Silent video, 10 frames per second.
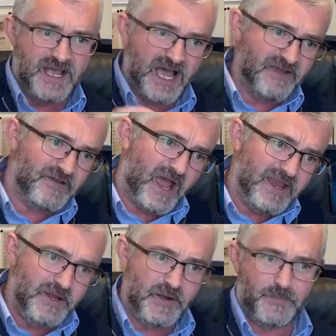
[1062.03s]
I
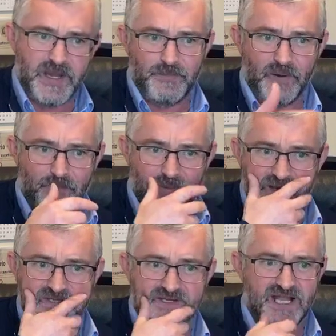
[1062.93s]
hear people
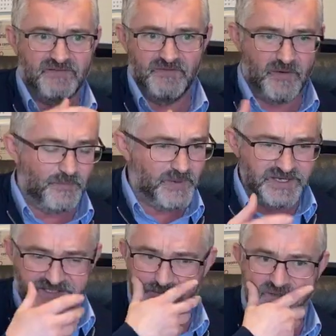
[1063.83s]
preaching. I've even
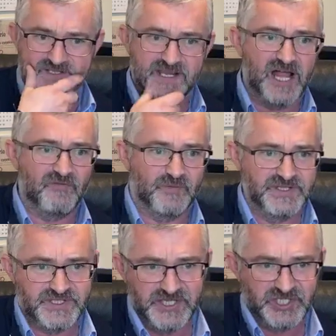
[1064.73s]
preached it myself.
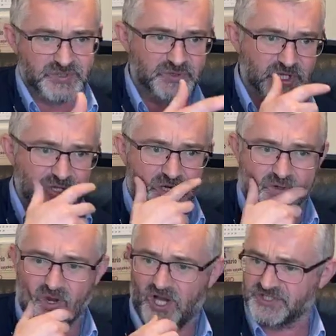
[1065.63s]
When Jesus was on the
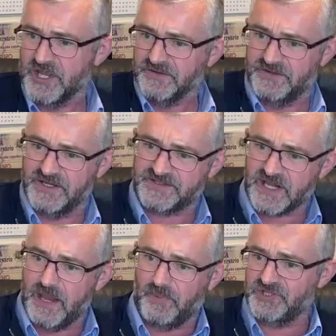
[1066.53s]
cross, the
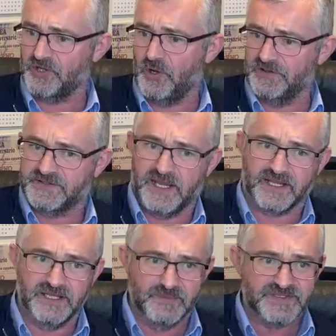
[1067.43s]
disciples had all
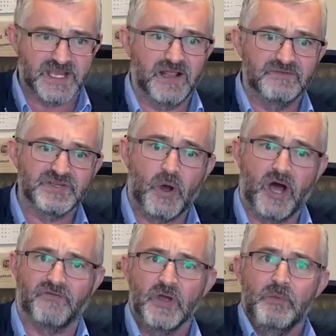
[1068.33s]
taken themselves
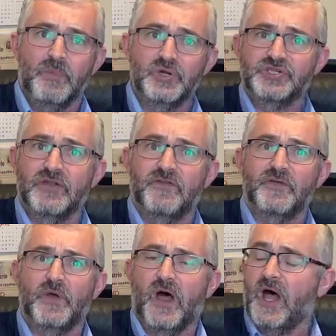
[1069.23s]
off. Most
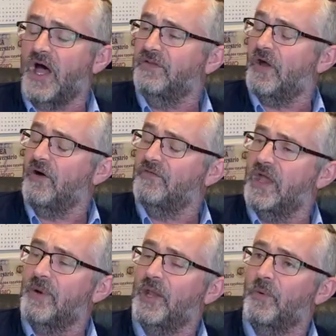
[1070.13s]
of
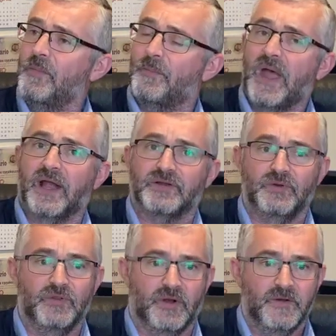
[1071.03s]
them had went back
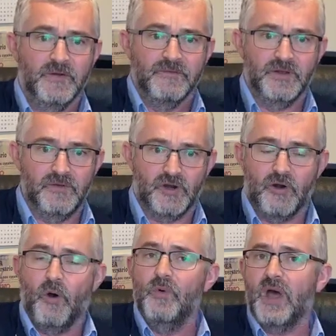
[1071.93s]
to their
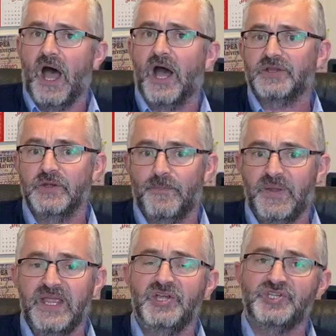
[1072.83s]
own
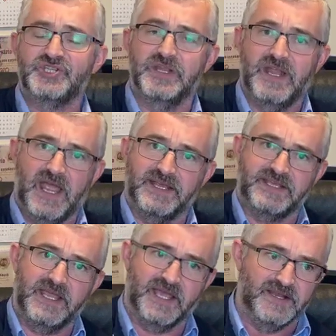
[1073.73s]
occupation
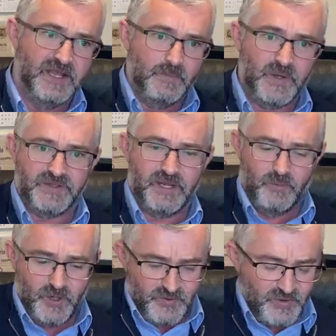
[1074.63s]
again, but they
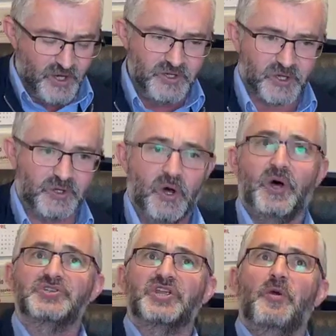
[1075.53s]
weren't round the
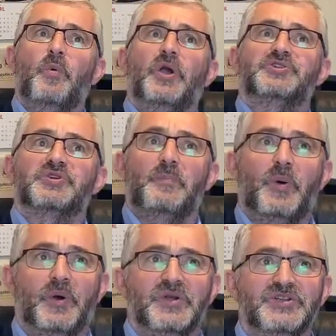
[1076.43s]
cross. They weren't
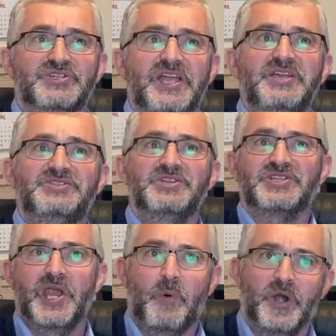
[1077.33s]
supporting Jesus.
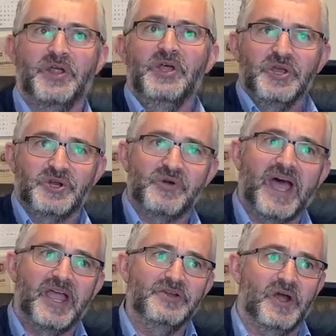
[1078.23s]
They weren't
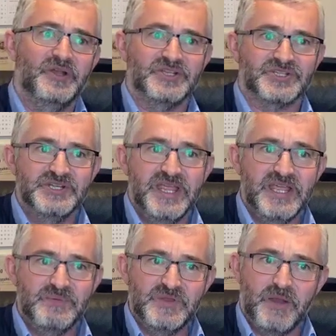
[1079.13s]
crying out his
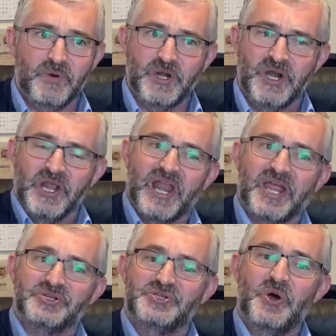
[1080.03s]
name. They were
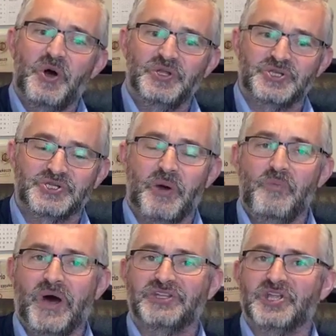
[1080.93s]
like John,
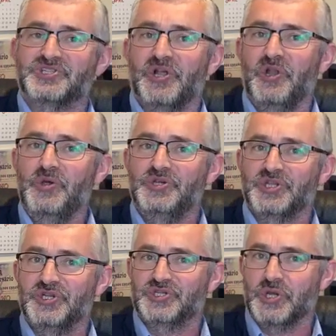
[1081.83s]
somewhat
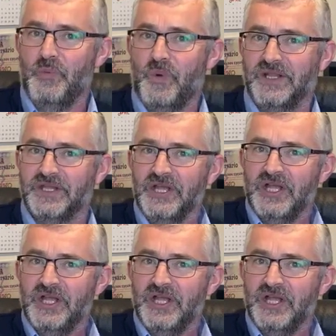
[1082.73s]
disillusioned, somewhat